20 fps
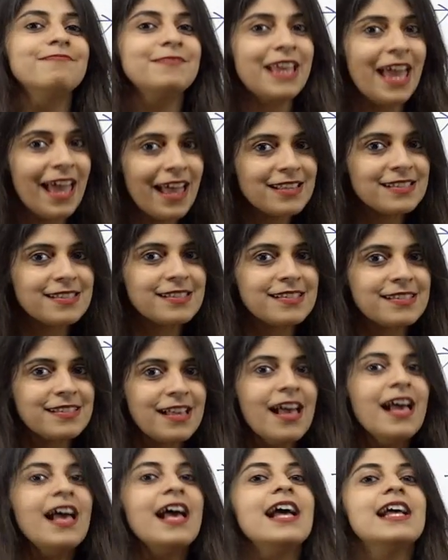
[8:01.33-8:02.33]
Yes,
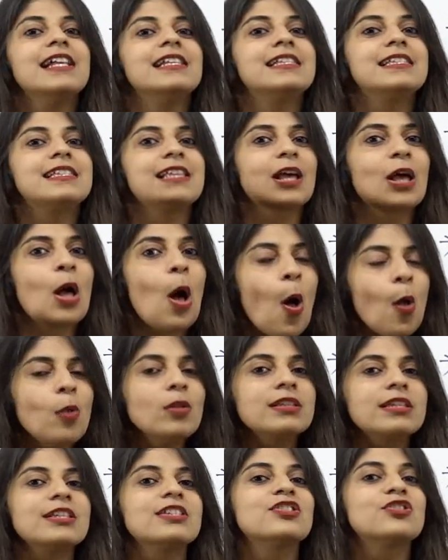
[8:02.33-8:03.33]
it's the
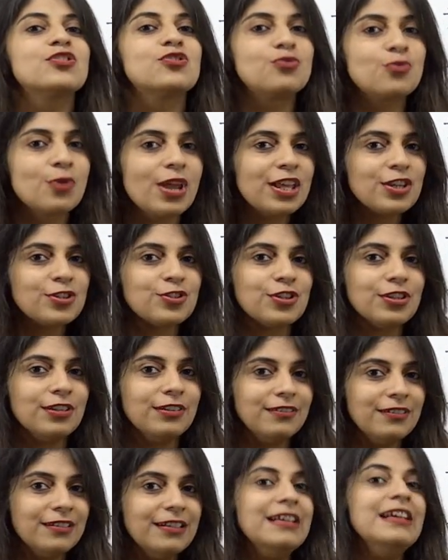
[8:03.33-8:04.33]
coldest
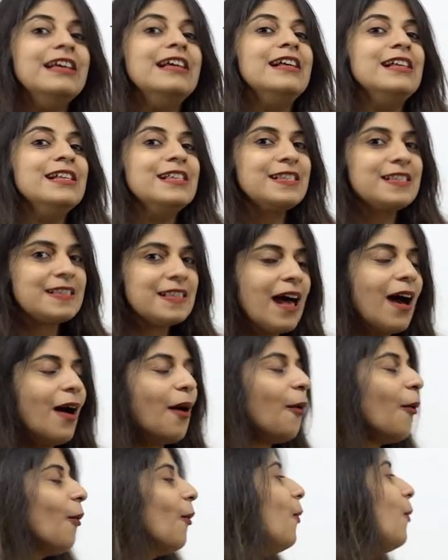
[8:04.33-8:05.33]
region.
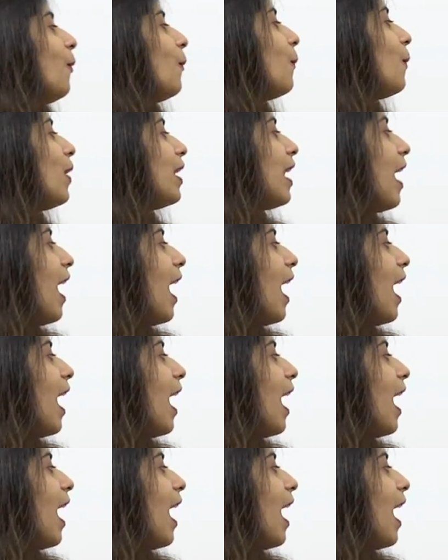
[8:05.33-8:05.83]
So when